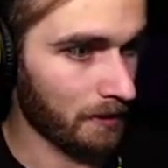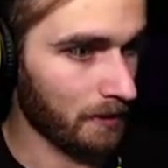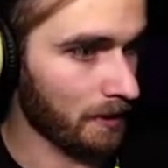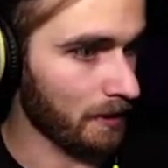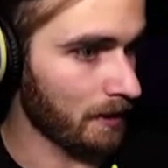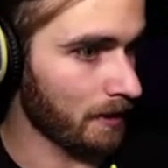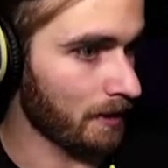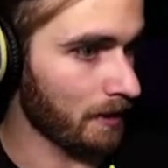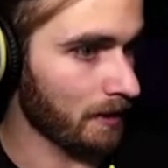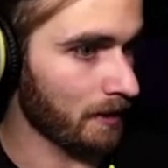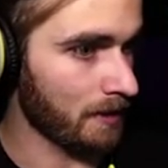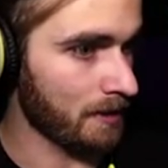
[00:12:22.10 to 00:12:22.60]

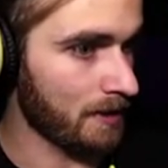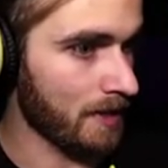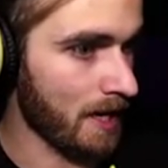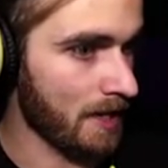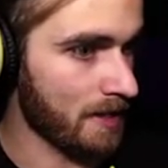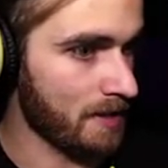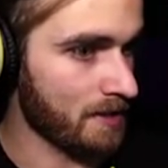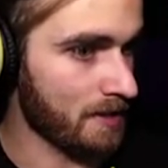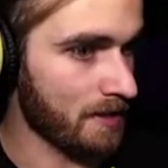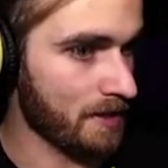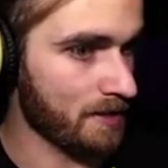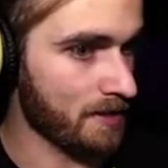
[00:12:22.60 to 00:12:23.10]
And
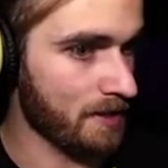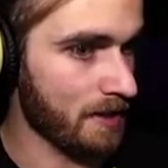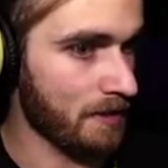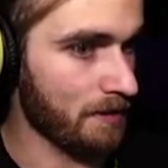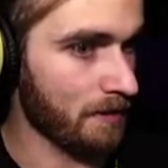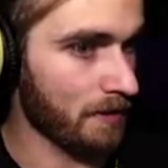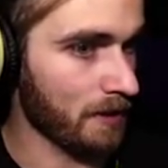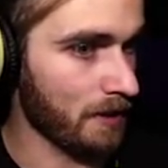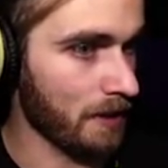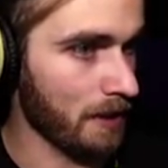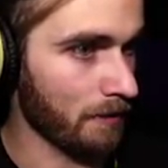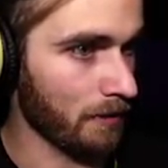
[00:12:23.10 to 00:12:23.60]
Daddy says that
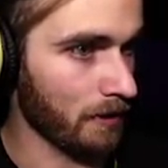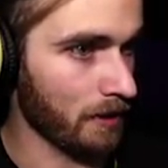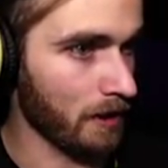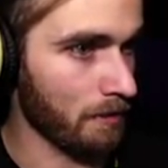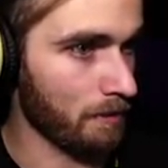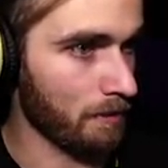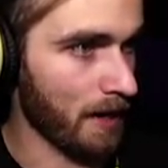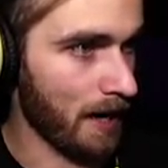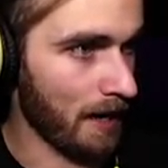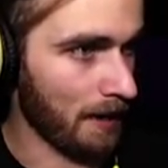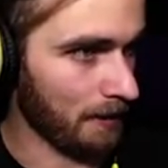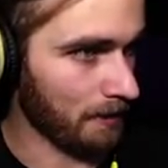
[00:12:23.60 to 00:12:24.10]
Eva can never
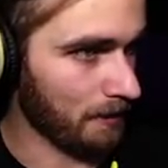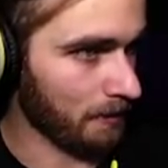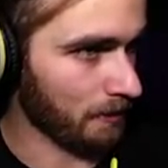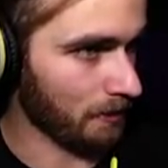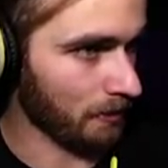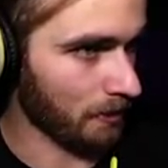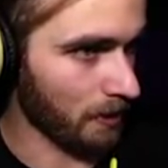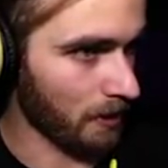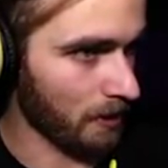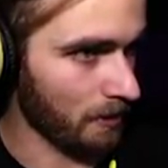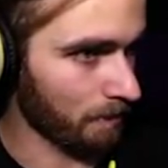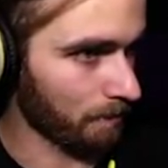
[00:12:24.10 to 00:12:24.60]
come back.
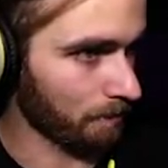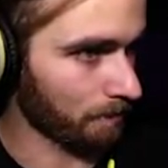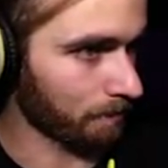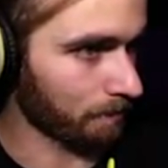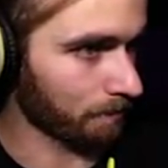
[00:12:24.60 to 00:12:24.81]
Great.